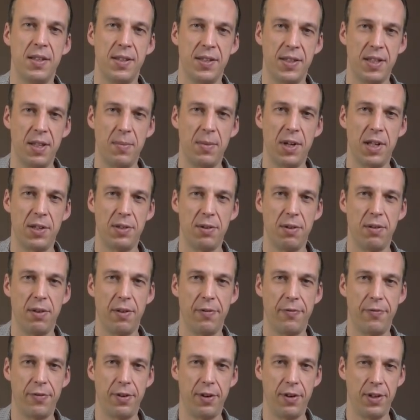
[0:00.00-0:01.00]
Similar to
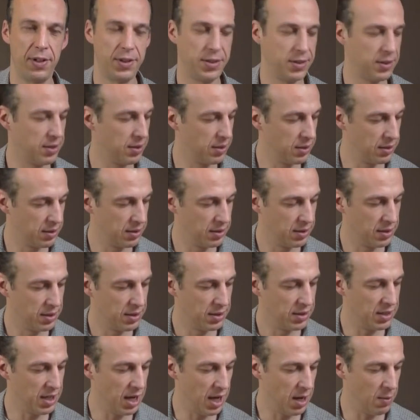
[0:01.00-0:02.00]
the first
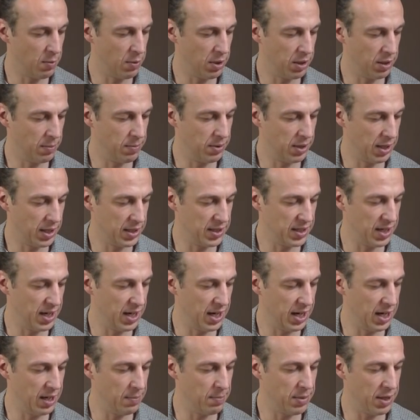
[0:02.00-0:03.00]
time when he plays
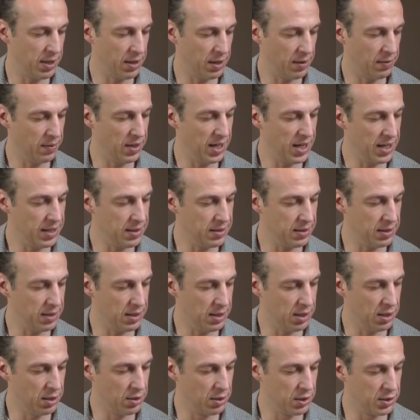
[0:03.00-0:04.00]
A, but at the end
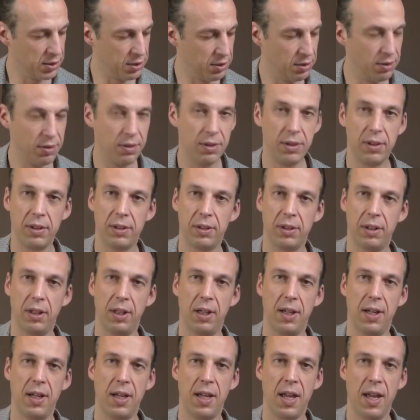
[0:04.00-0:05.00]
he goes to
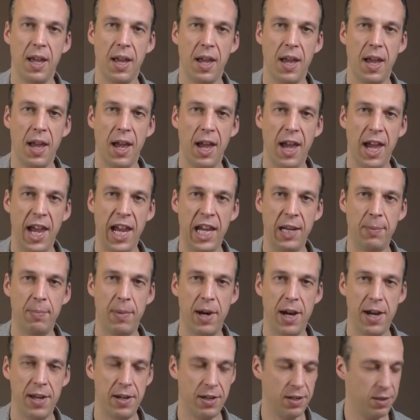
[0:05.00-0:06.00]
A
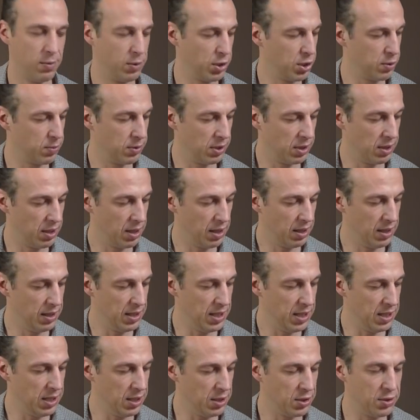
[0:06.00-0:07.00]
minor, which will
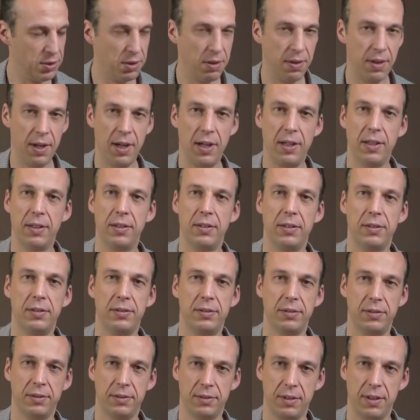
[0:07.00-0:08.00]
lead you to the
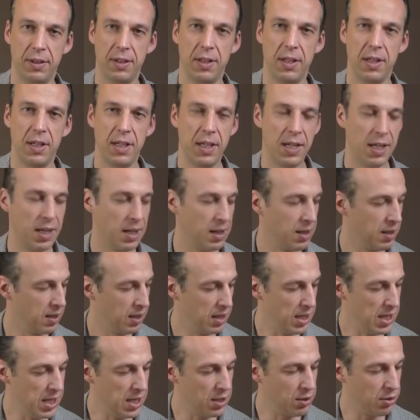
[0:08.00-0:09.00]

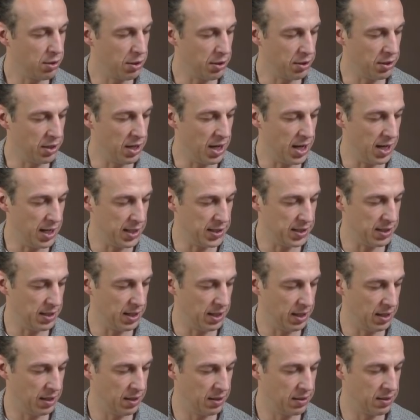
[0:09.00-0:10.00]
E chord
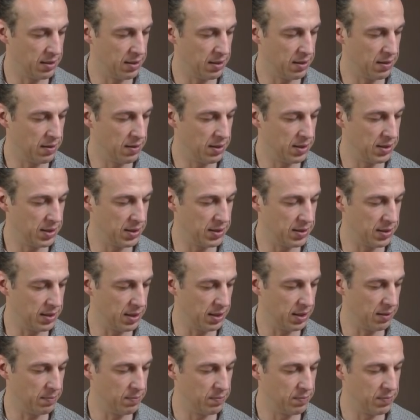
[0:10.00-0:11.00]
nicely. And this is
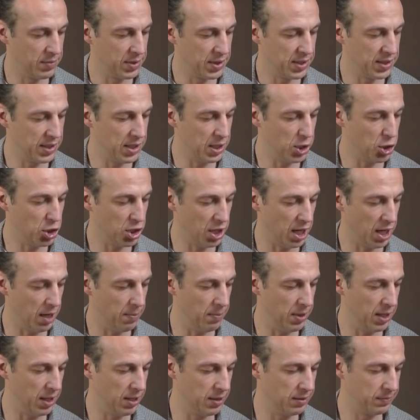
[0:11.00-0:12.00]
a C
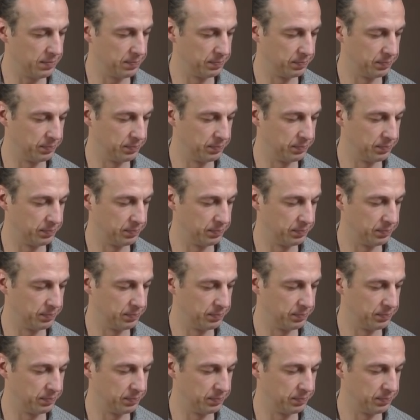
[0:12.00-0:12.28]
shape here.